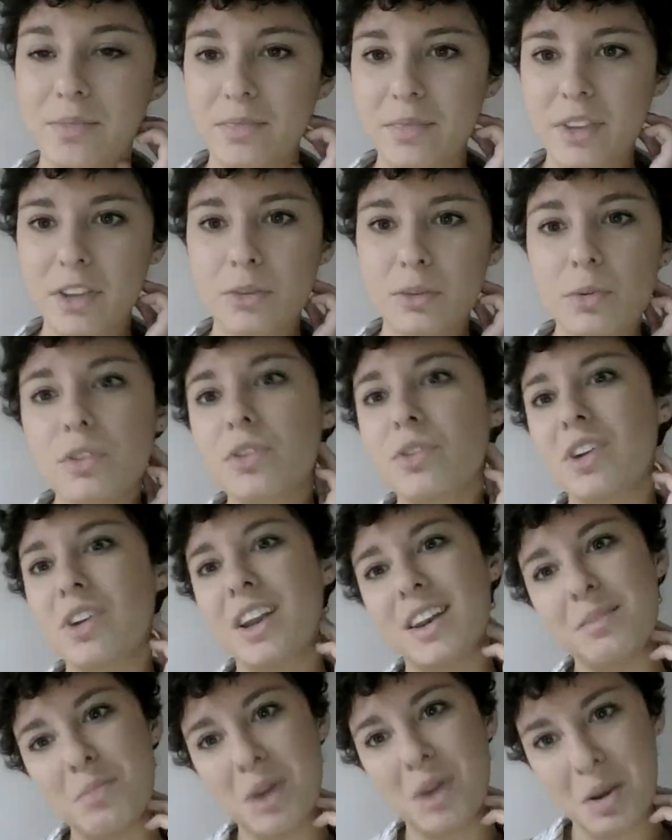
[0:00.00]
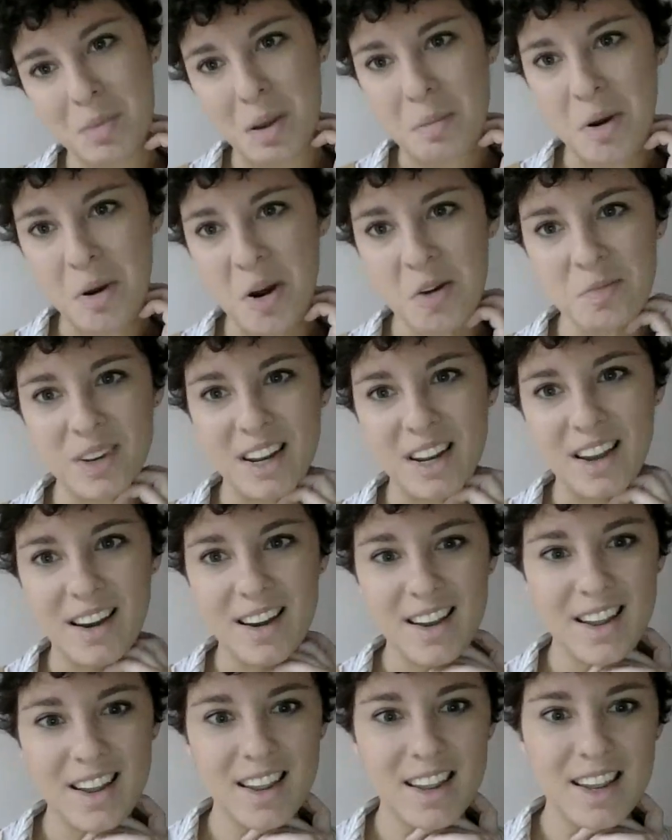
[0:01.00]
This was created by my mom and
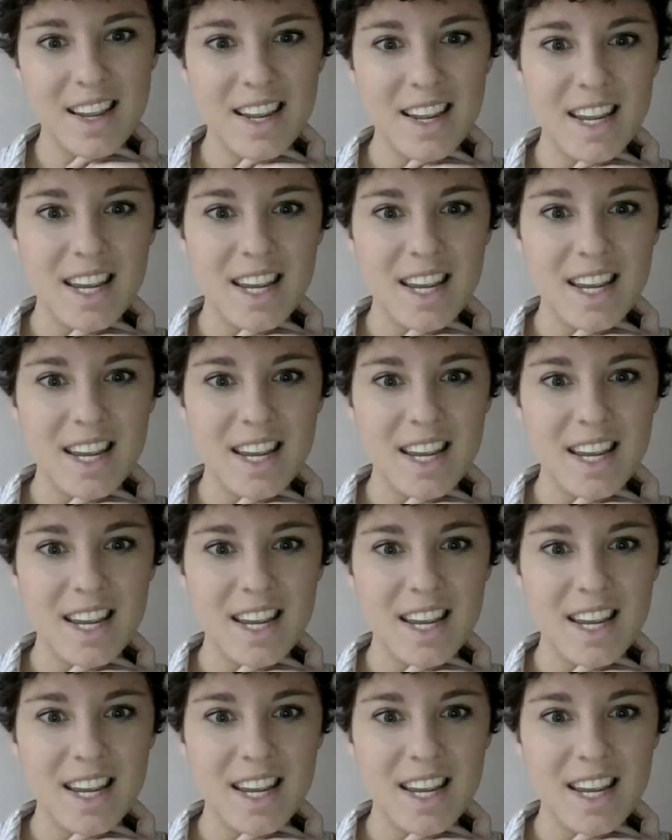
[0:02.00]
I,